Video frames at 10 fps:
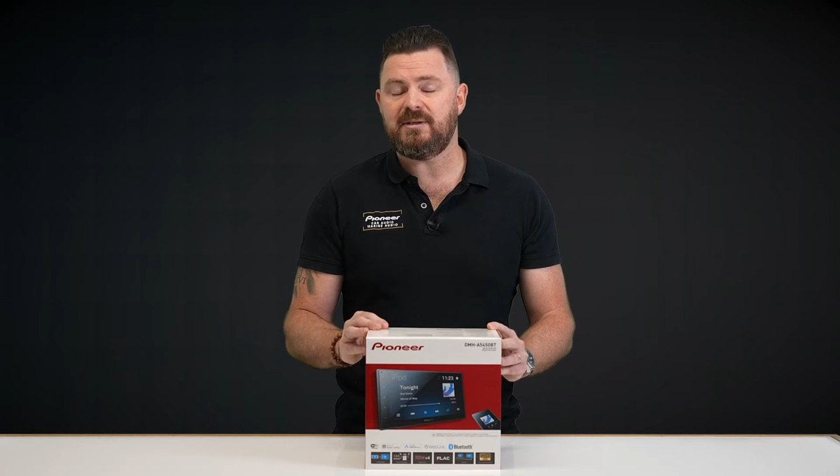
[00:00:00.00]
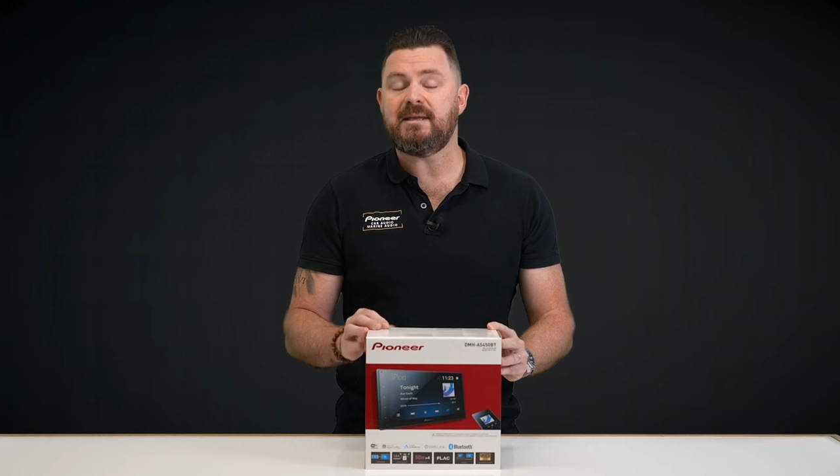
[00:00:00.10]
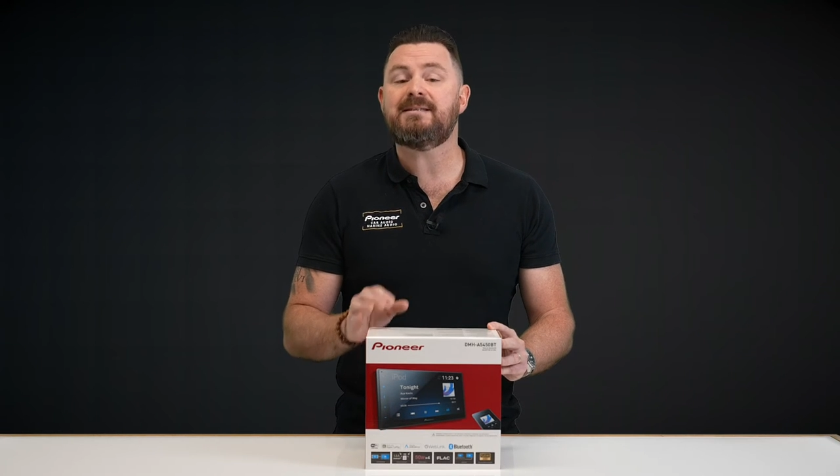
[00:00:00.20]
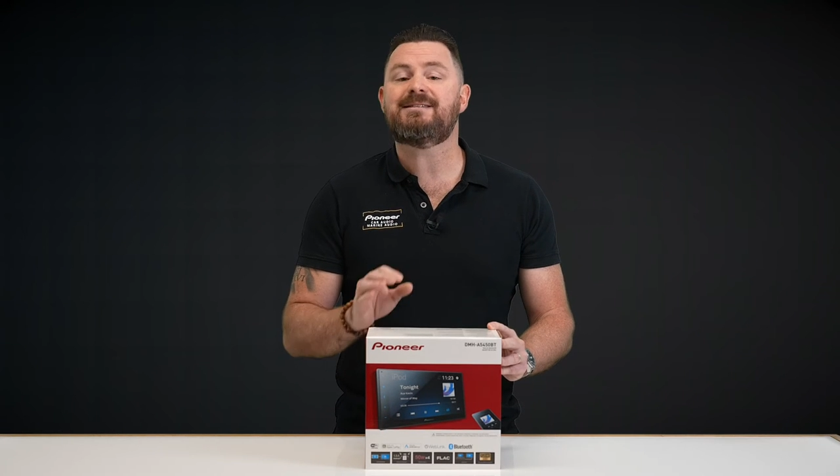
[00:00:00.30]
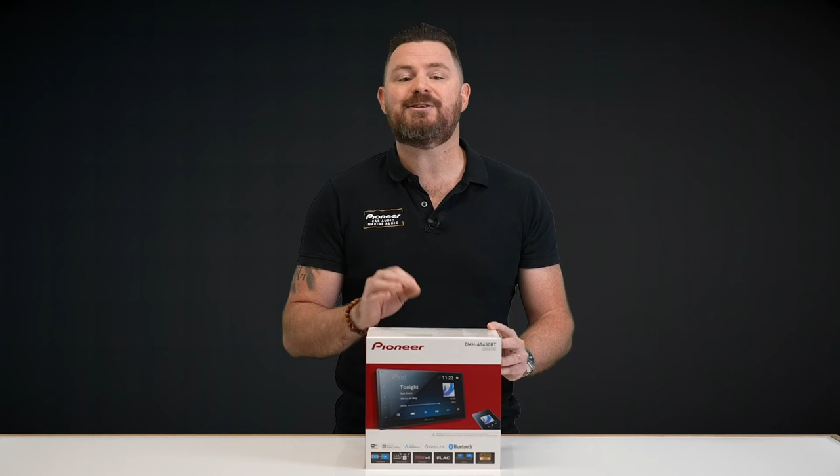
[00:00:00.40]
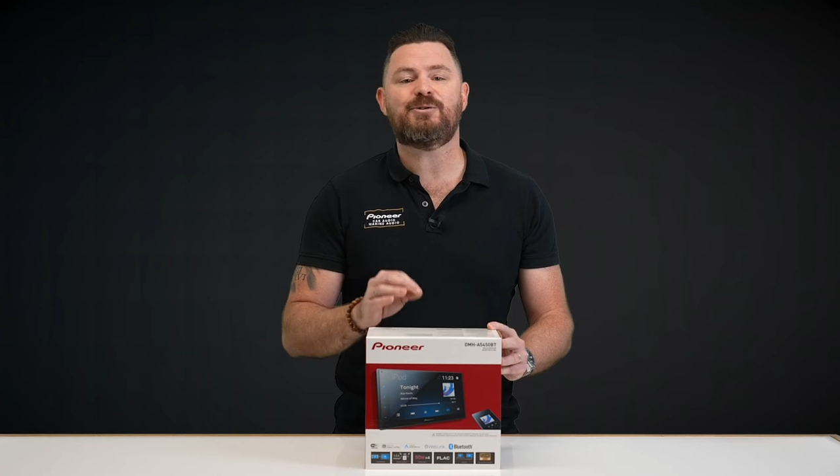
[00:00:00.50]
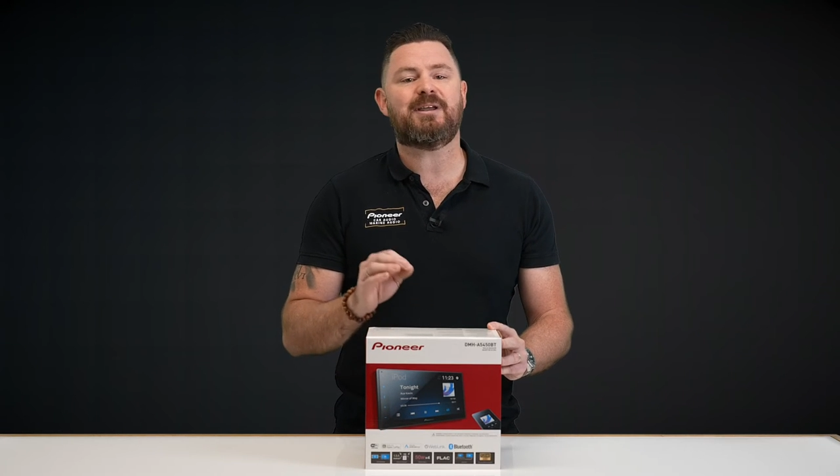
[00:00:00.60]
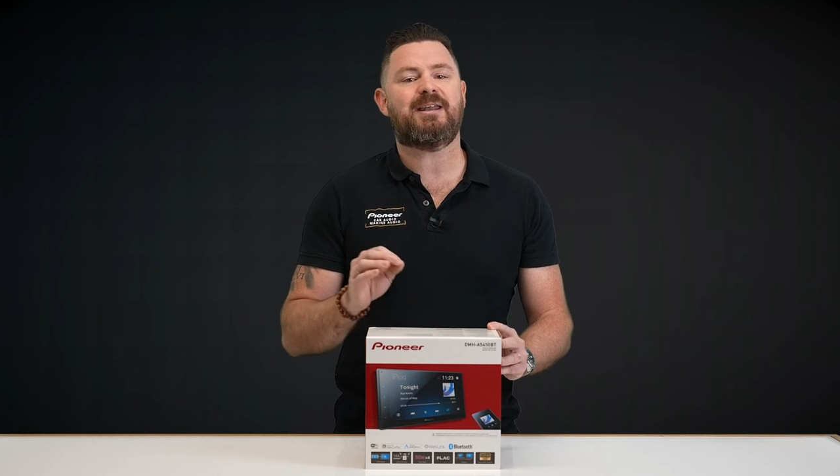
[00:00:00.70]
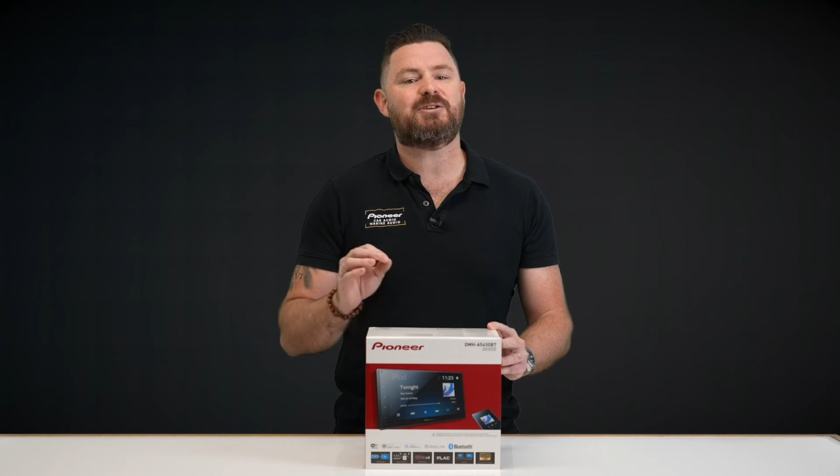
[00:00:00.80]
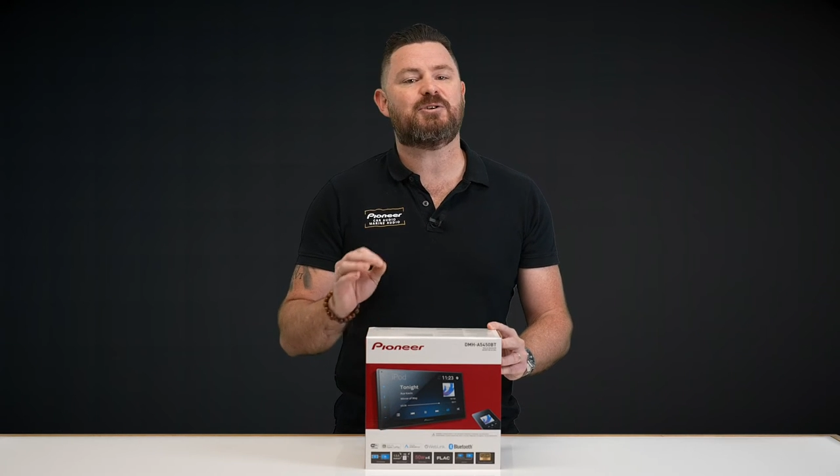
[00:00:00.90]
you can still
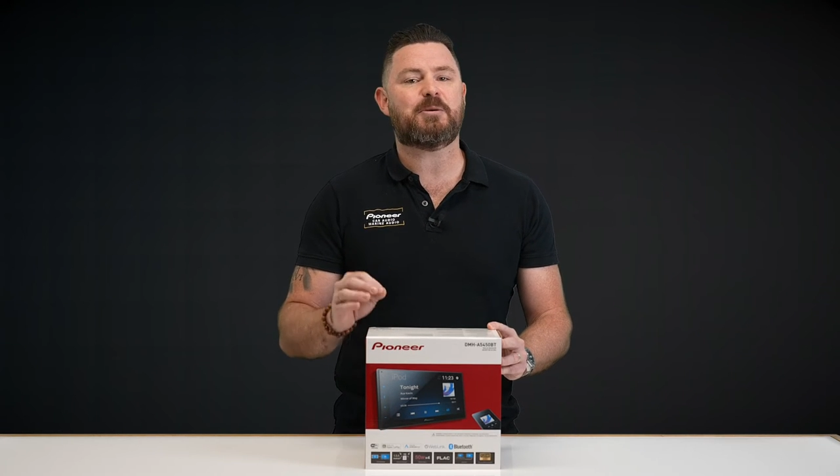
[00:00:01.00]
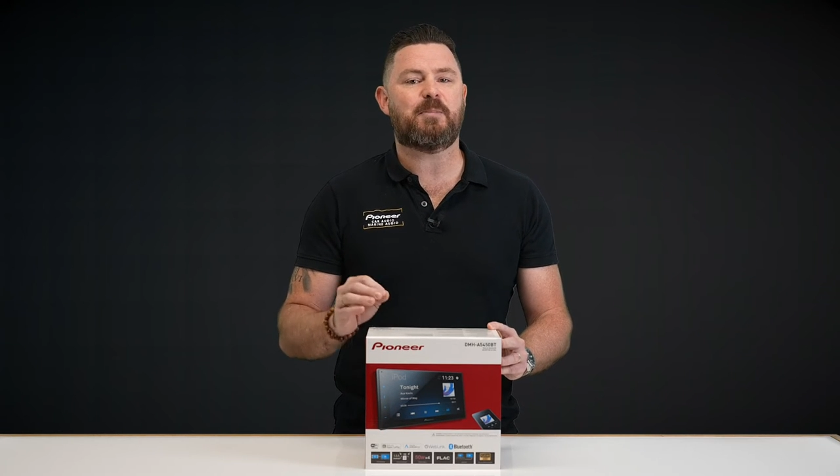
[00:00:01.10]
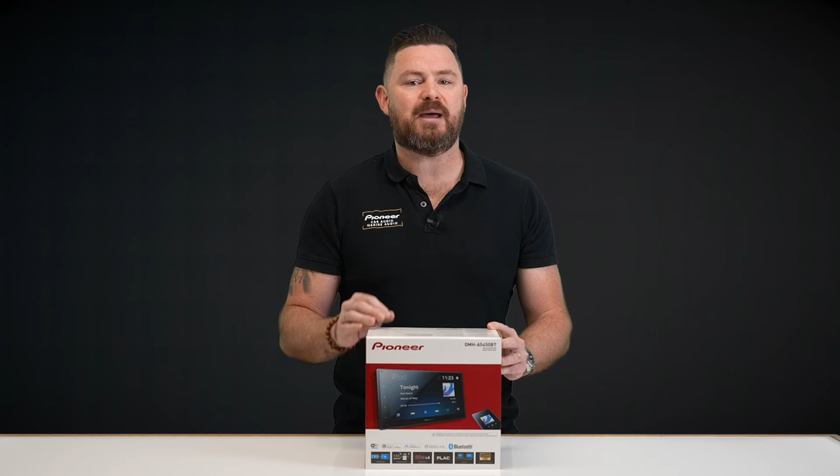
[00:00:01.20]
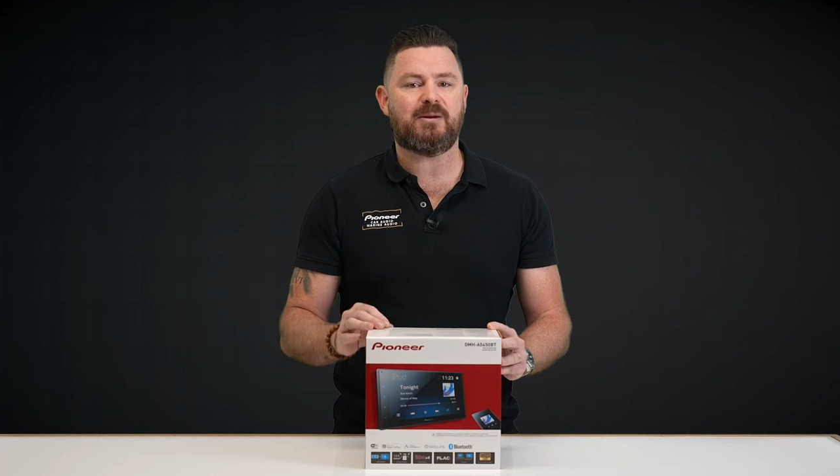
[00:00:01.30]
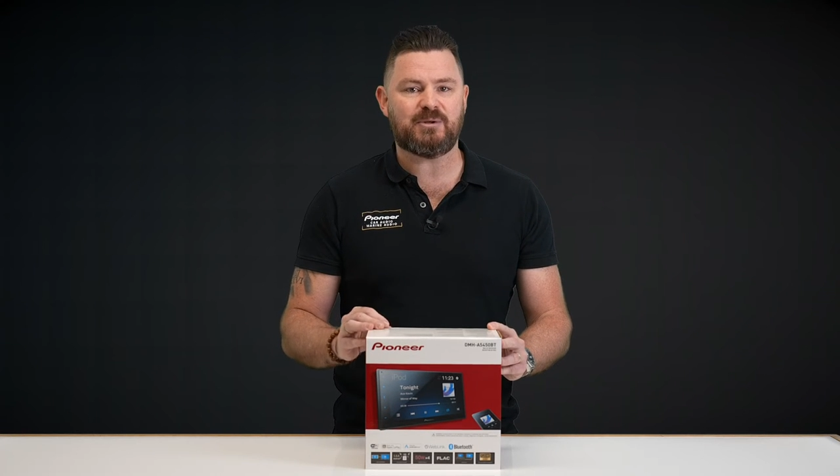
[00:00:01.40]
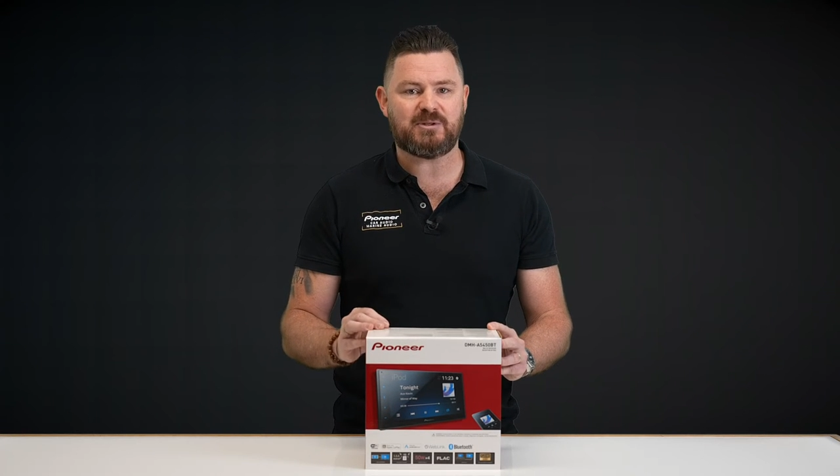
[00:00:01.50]
connect your compatible